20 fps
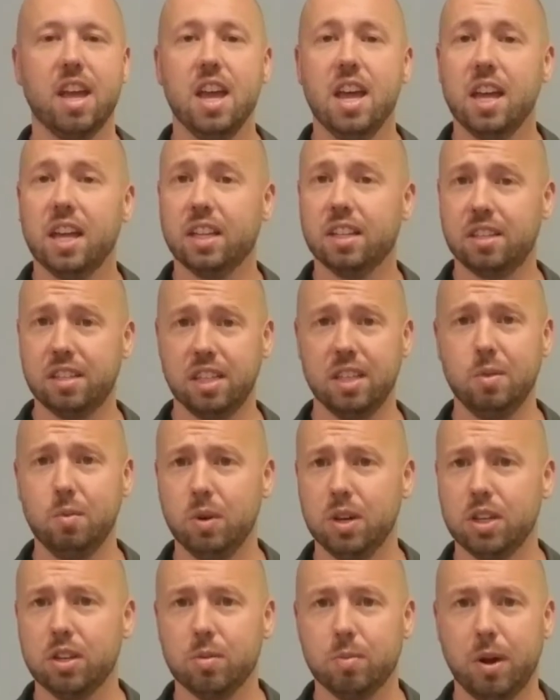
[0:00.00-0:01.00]
and see what
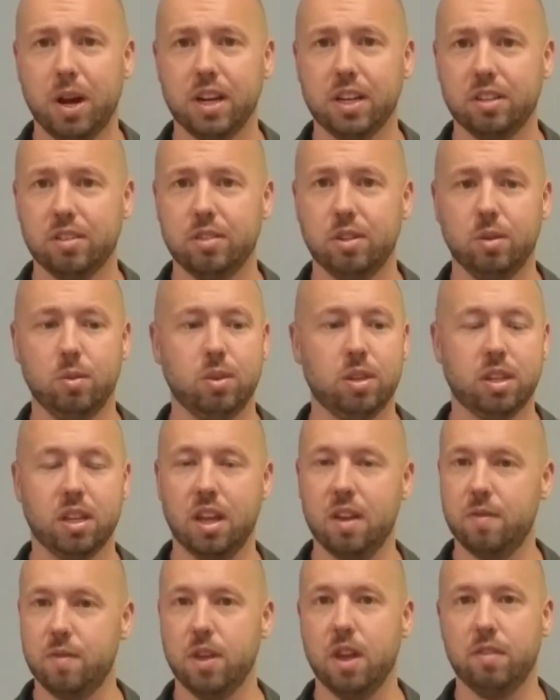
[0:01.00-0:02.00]
your body's doing
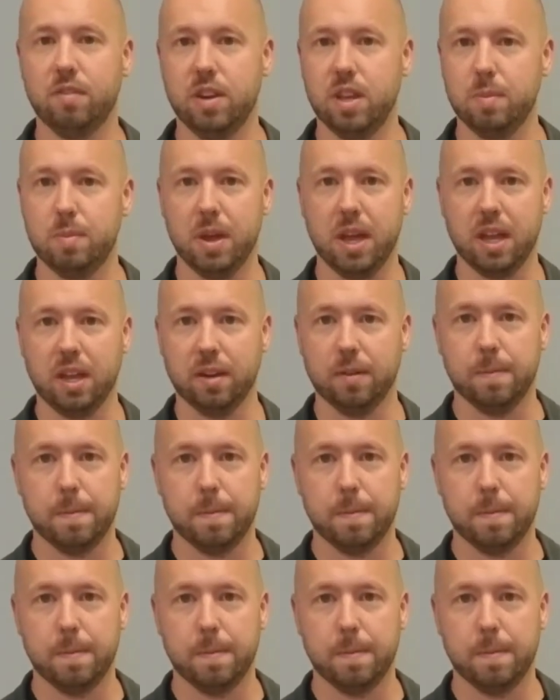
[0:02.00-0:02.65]
if you have knee pain.